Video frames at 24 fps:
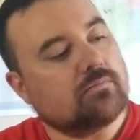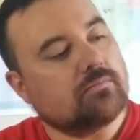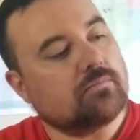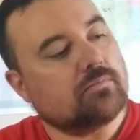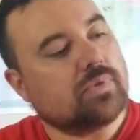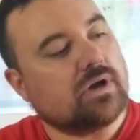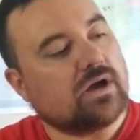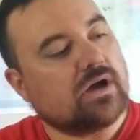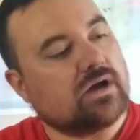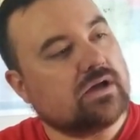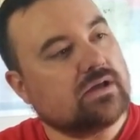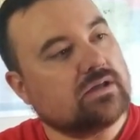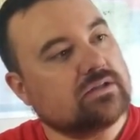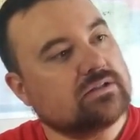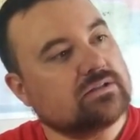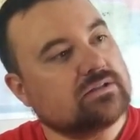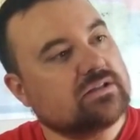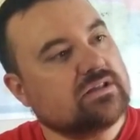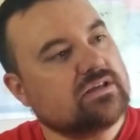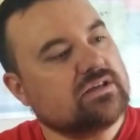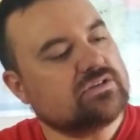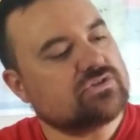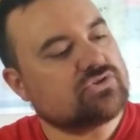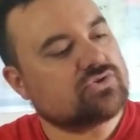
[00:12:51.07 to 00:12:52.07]
By
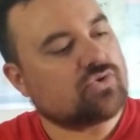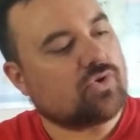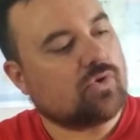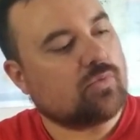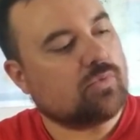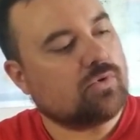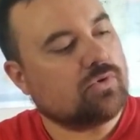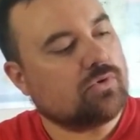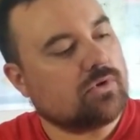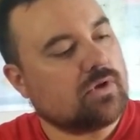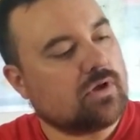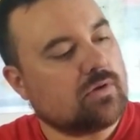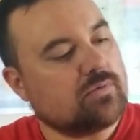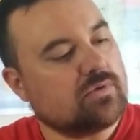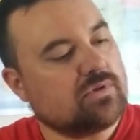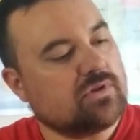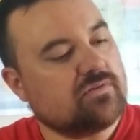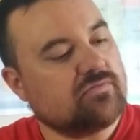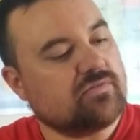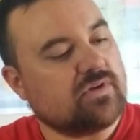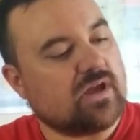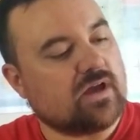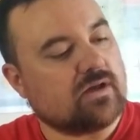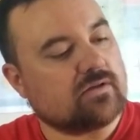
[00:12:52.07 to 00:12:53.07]
Lee Strobel, I
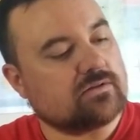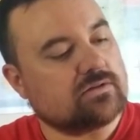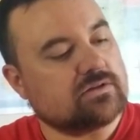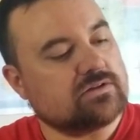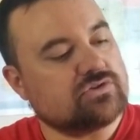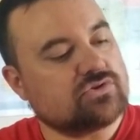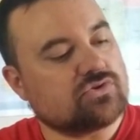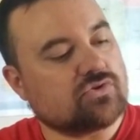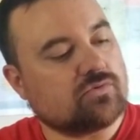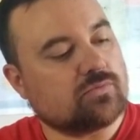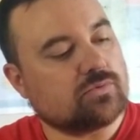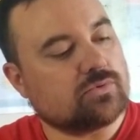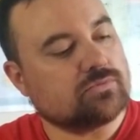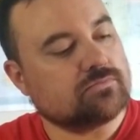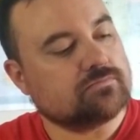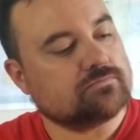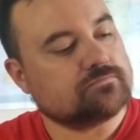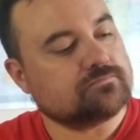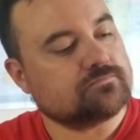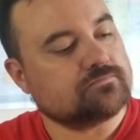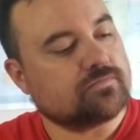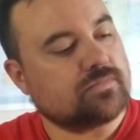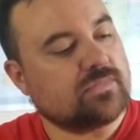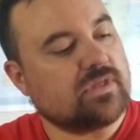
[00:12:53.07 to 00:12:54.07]
believe. Yeah, Lee Strobel.
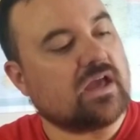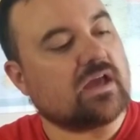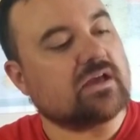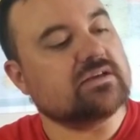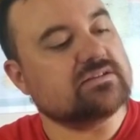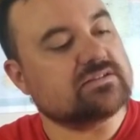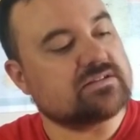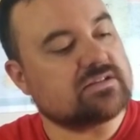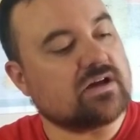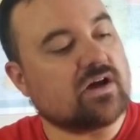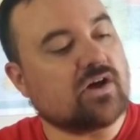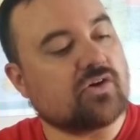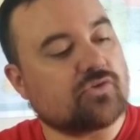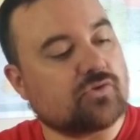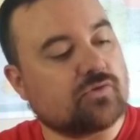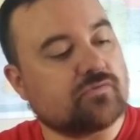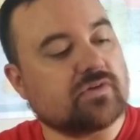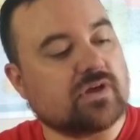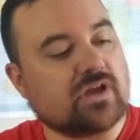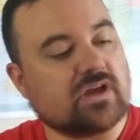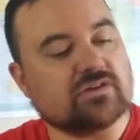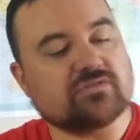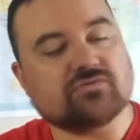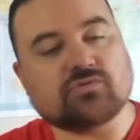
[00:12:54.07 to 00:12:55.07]
Yeah, he's the author of
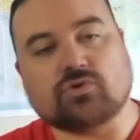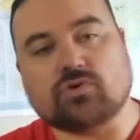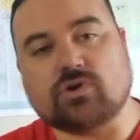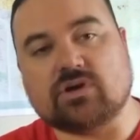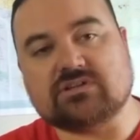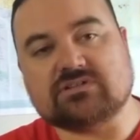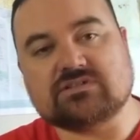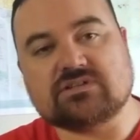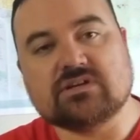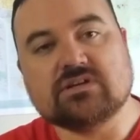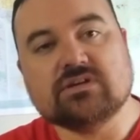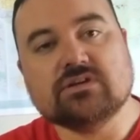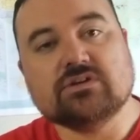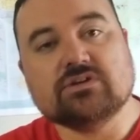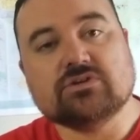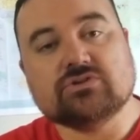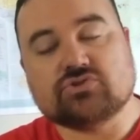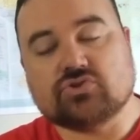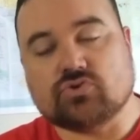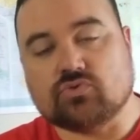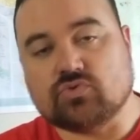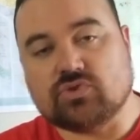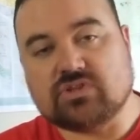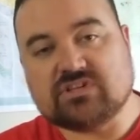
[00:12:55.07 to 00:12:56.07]
The Case for Christ.
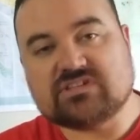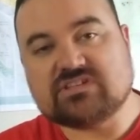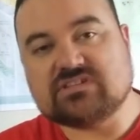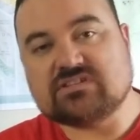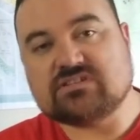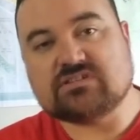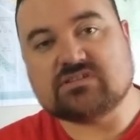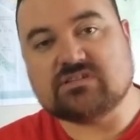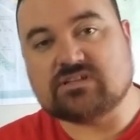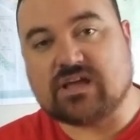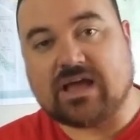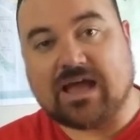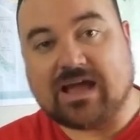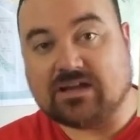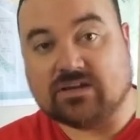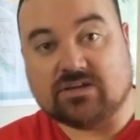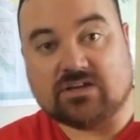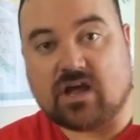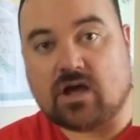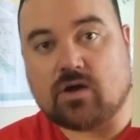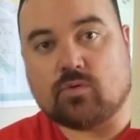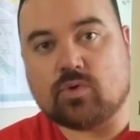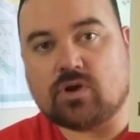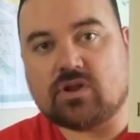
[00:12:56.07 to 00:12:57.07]
So this is
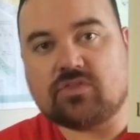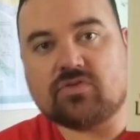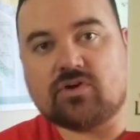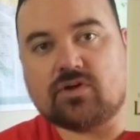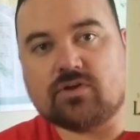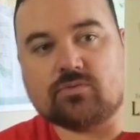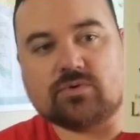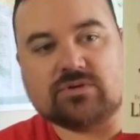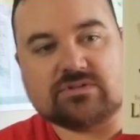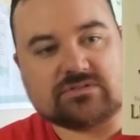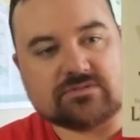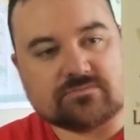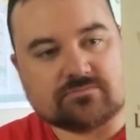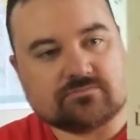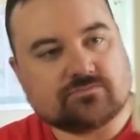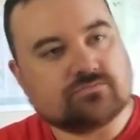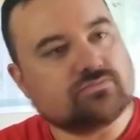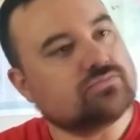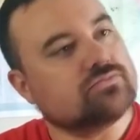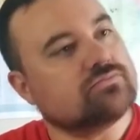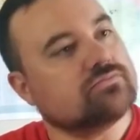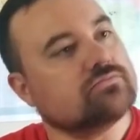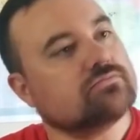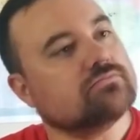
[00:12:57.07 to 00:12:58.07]
not what I thought it was.
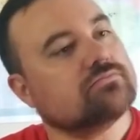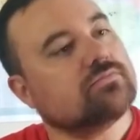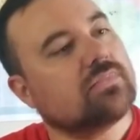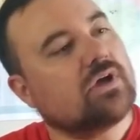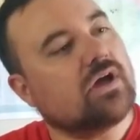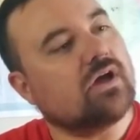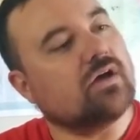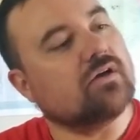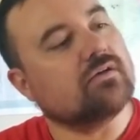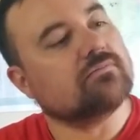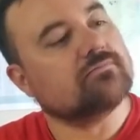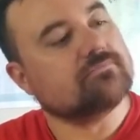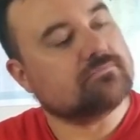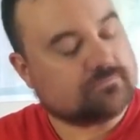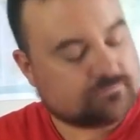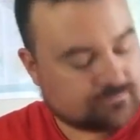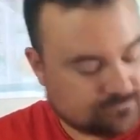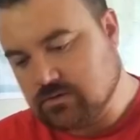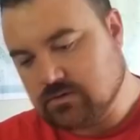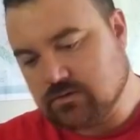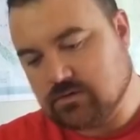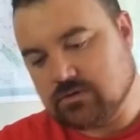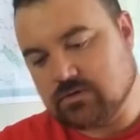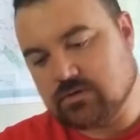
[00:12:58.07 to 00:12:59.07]
Huh.
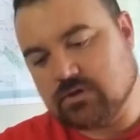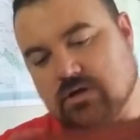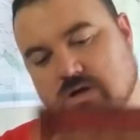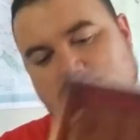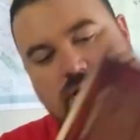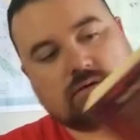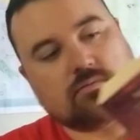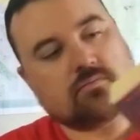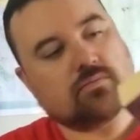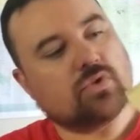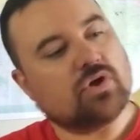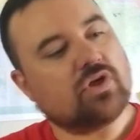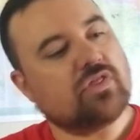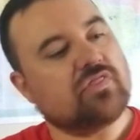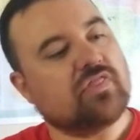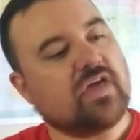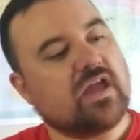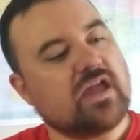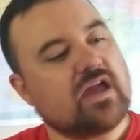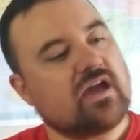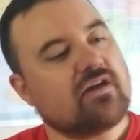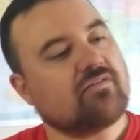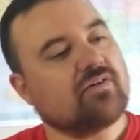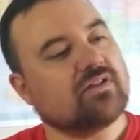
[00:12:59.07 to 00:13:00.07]

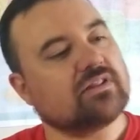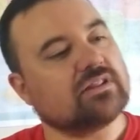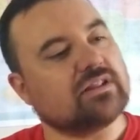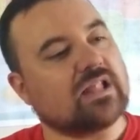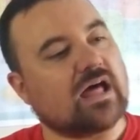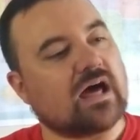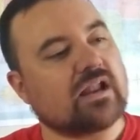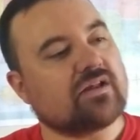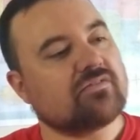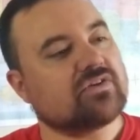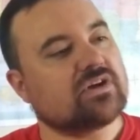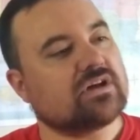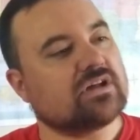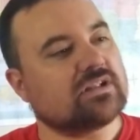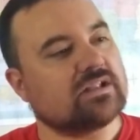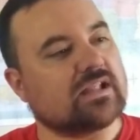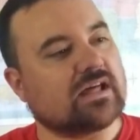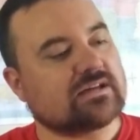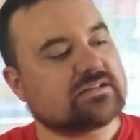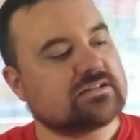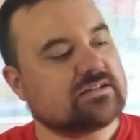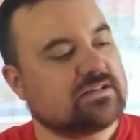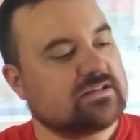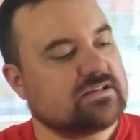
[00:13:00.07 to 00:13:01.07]
They have a lot of
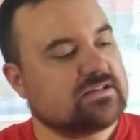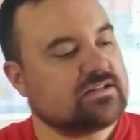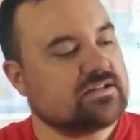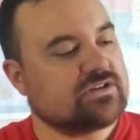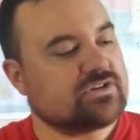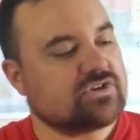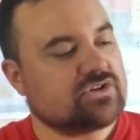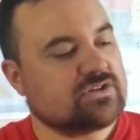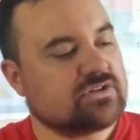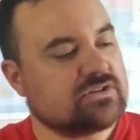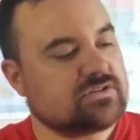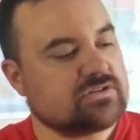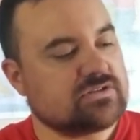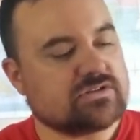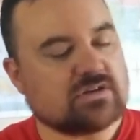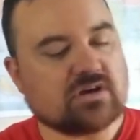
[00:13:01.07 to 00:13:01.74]
collected editions